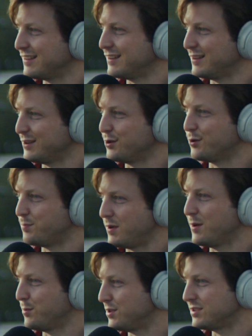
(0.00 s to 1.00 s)
you'll be
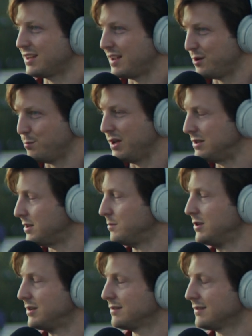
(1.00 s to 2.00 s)
able to say you made
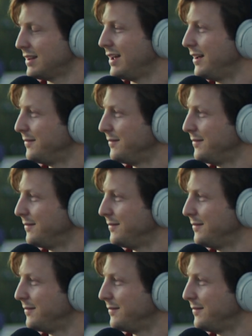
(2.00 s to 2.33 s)
something. Yeah.